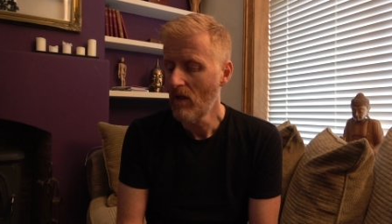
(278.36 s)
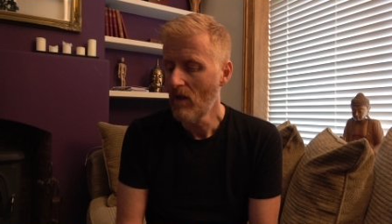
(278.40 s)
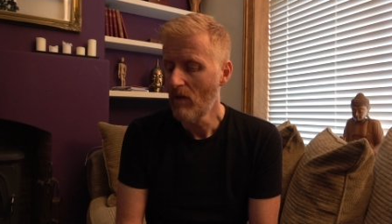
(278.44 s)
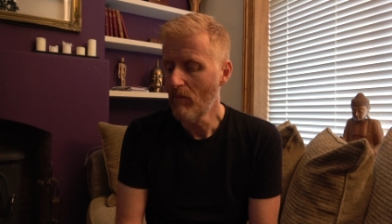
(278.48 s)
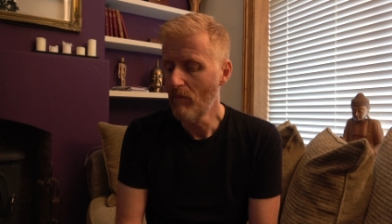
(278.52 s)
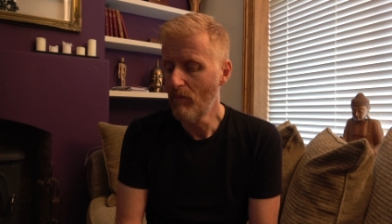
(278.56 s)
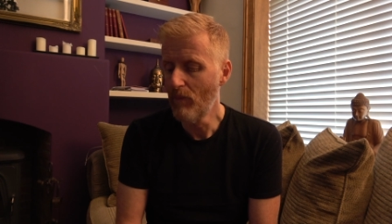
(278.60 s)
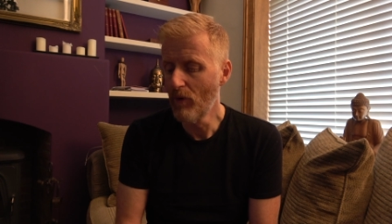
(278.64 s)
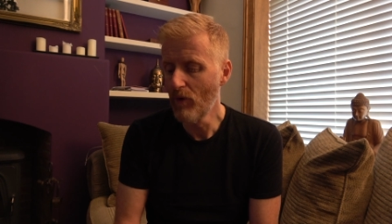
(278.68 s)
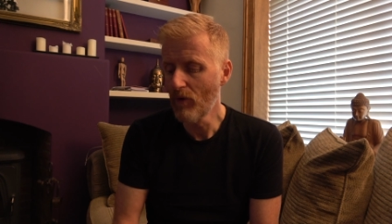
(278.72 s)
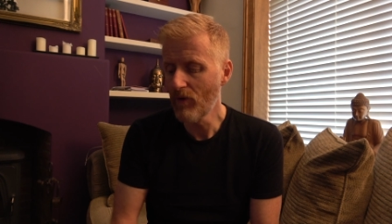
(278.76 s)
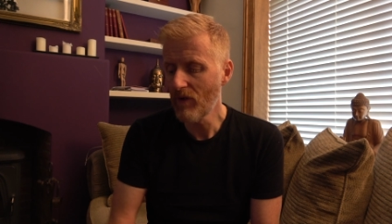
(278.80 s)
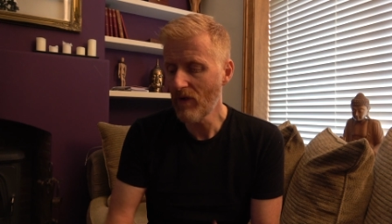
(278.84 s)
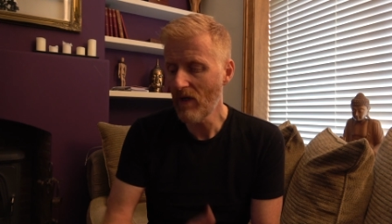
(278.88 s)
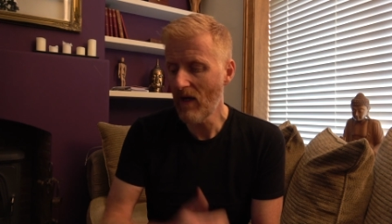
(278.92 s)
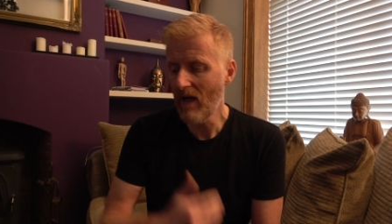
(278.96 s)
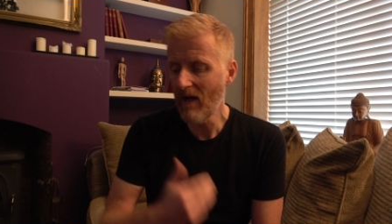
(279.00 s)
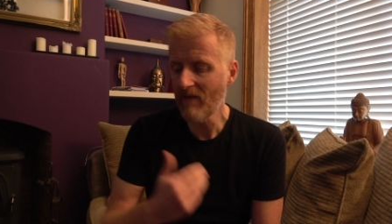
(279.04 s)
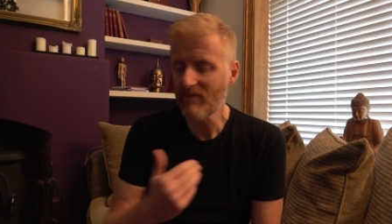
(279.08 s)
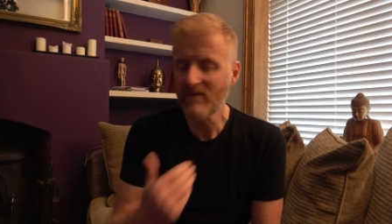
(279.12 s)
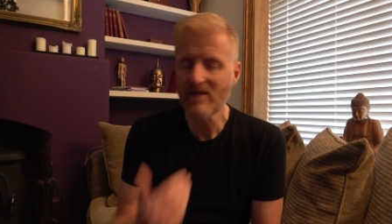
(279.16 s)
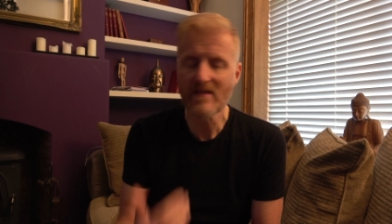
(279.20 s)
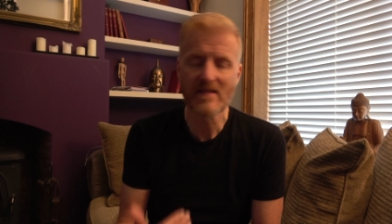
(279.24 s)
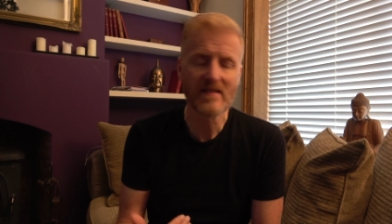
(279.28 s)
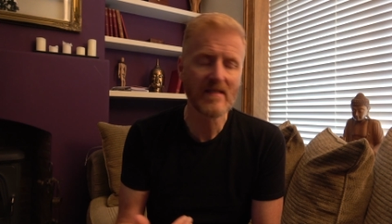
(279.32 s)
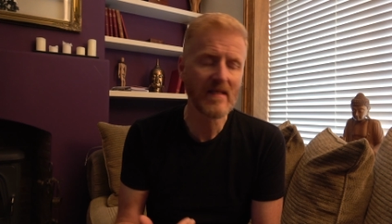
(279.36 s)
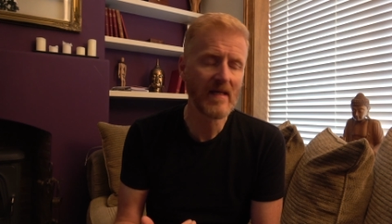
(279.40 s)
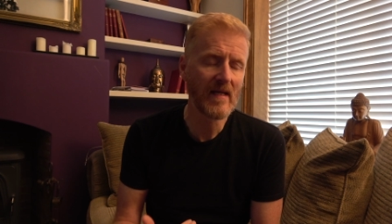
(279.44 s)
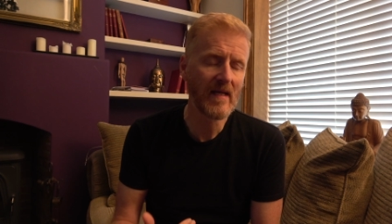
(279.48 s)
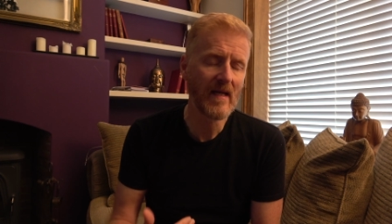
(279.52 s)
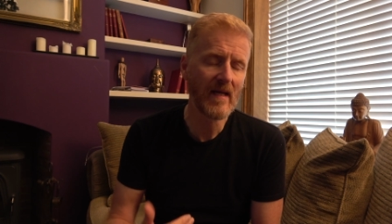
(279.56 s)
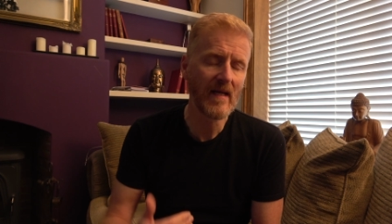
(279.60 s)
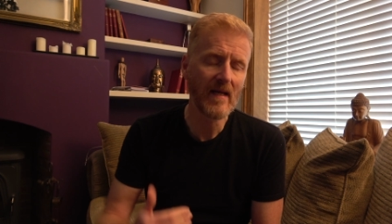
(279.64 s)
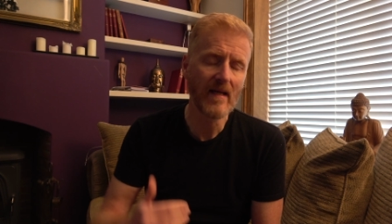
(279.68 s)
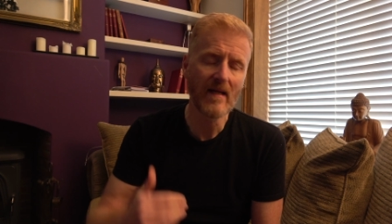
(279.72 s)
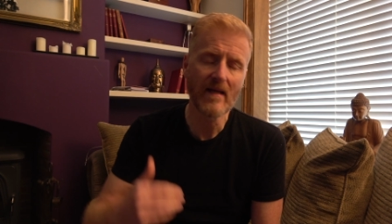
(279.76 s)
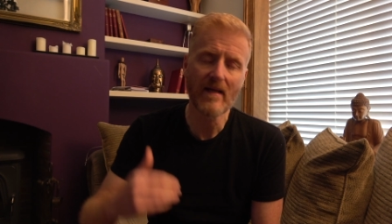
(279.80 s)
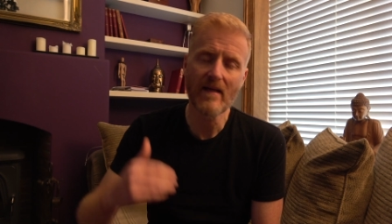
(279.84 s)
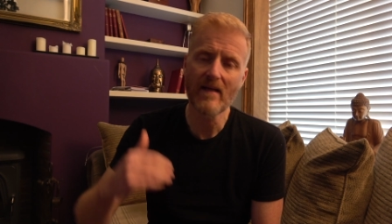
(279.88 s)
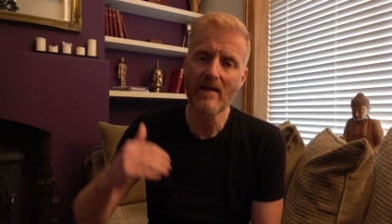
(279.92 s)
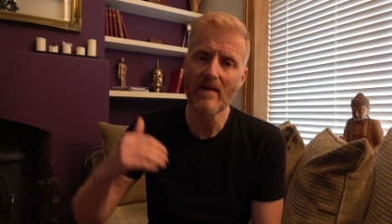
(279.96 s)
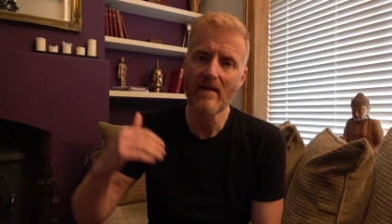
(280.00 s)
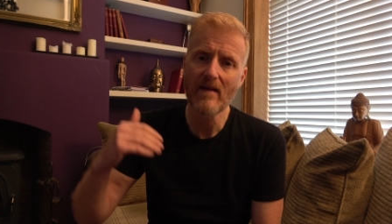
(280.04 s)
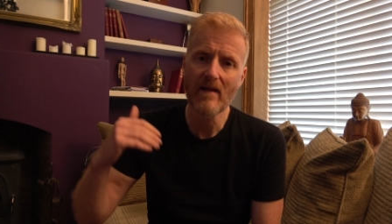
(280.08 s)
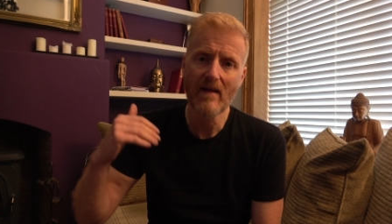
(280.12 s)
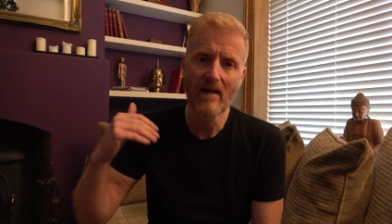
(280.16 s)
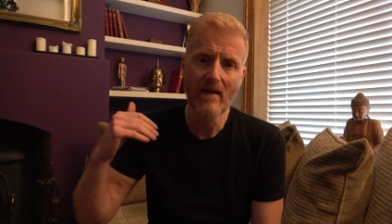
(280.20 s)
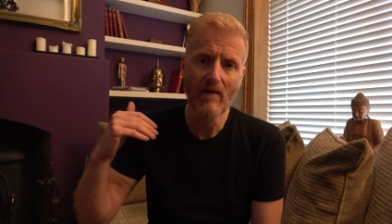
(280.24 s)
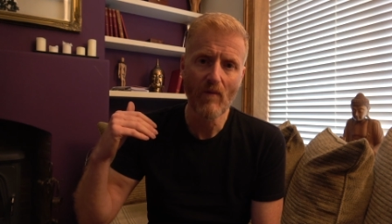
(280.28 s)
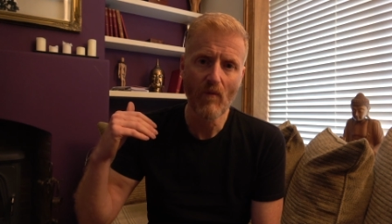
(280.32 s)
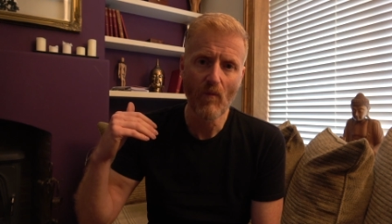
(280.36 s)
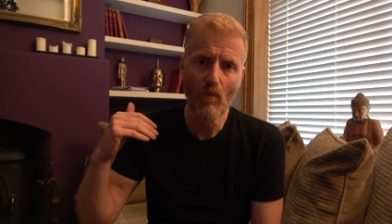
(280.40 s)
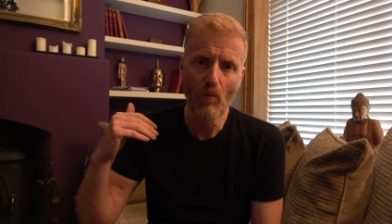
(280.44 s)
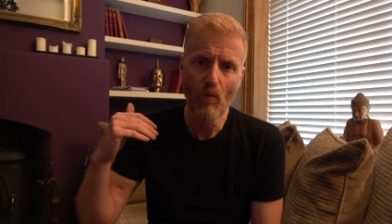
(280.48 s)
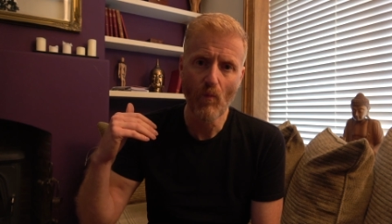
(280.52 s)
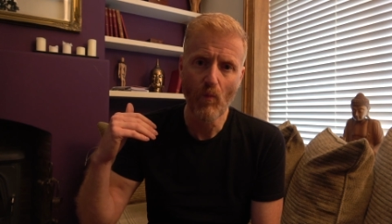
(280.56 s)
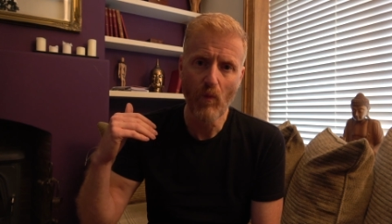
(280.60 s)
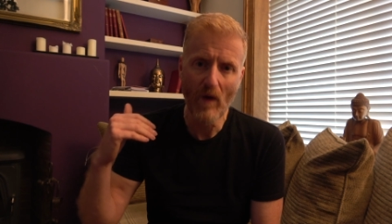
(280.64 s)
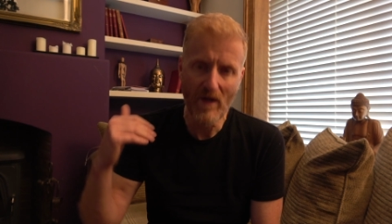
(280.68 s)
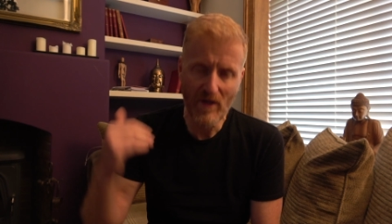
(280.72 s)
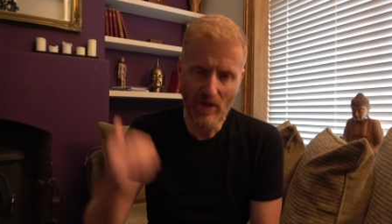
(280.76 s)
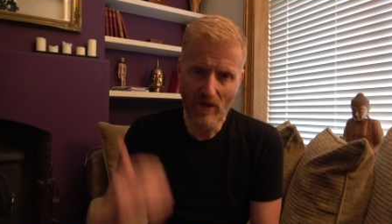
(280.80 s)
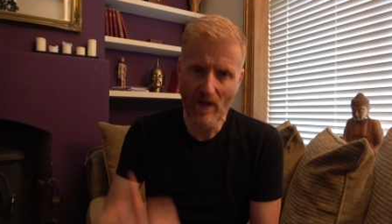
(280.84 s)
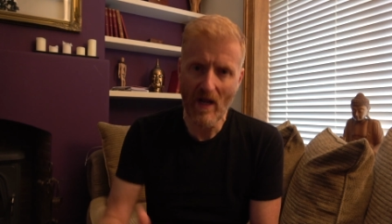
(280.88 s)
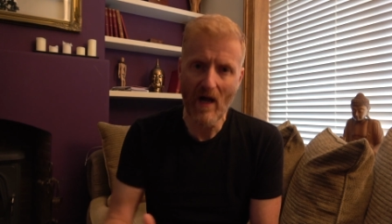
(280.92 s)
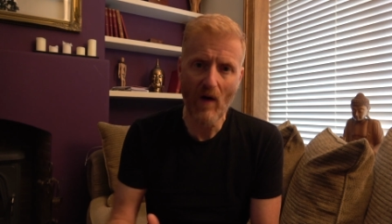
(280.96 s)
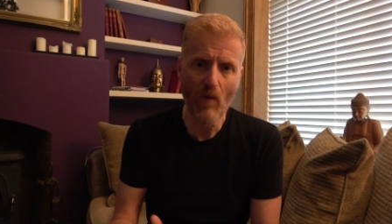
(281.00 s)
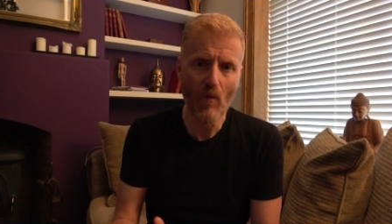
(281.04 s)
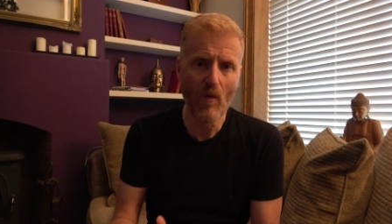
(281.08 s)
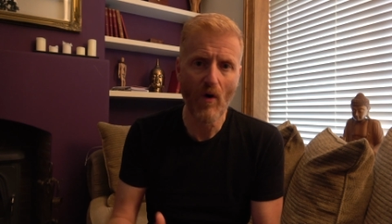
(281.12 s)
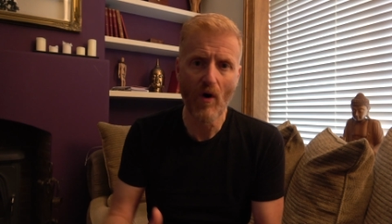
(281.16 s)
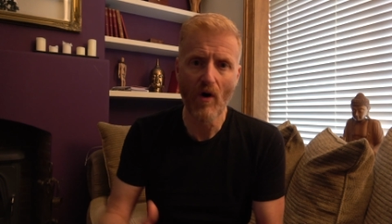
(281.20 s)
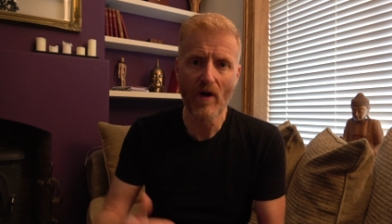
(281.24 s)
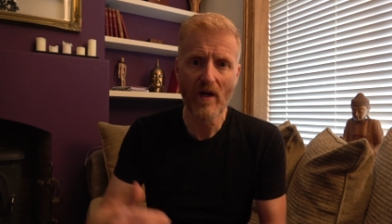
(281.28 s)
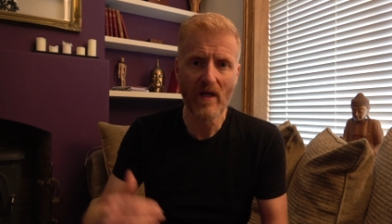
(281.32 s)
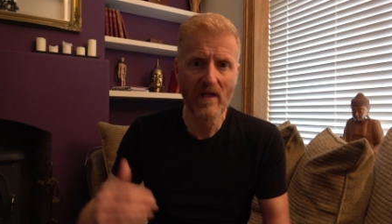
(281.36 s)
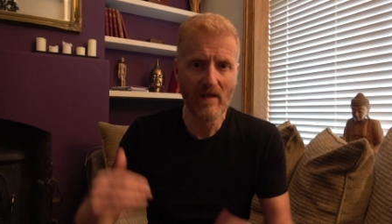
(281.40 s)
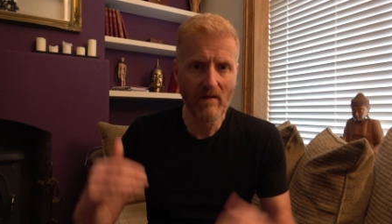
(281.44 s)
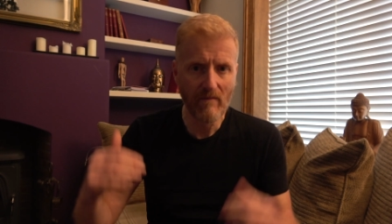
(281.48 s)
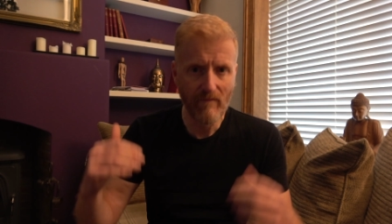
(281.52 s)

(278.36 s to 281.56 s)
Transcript: But I have to say, when you're out walking,